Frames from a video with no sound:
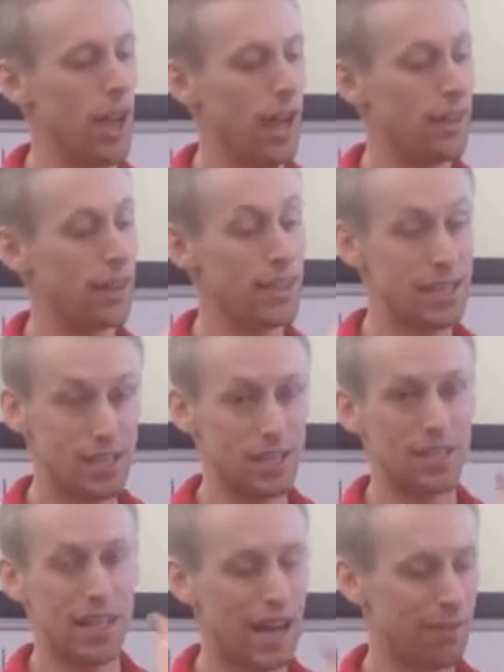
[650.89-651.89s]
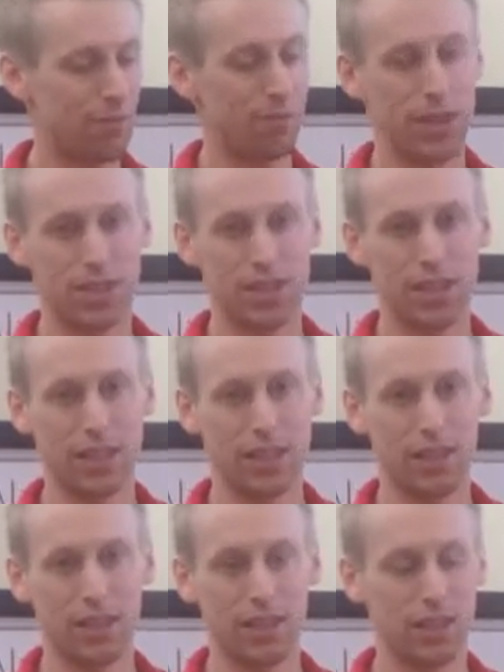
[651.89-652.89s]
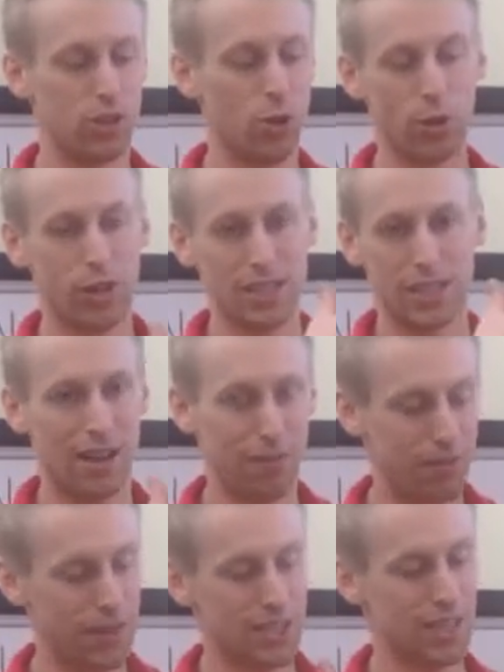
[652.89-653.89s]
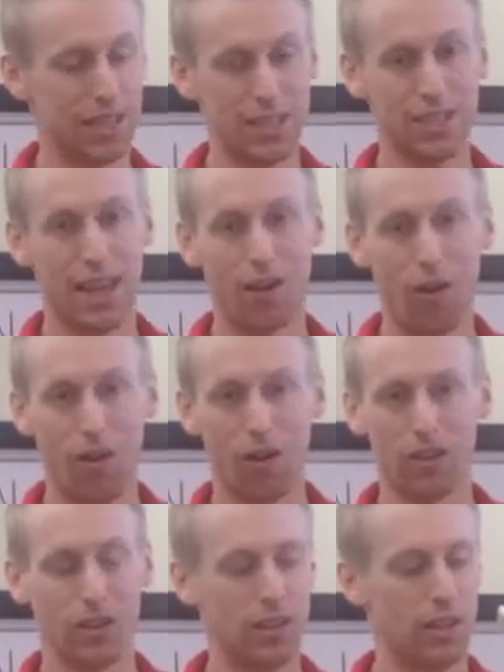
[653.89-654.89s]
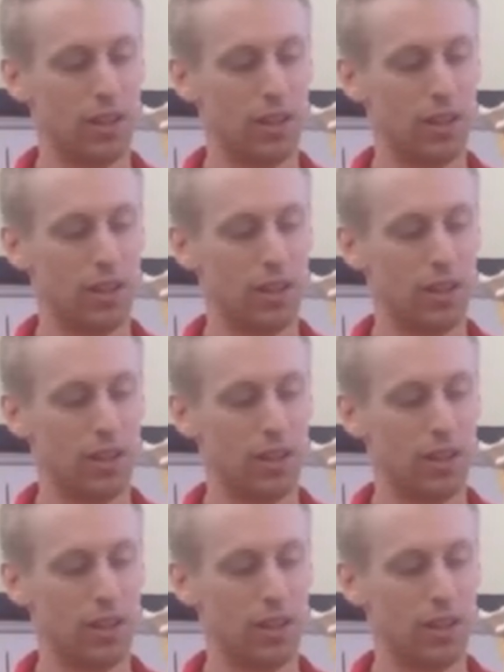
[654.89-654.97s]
And this is not fixing, yoga is not fixing this at all.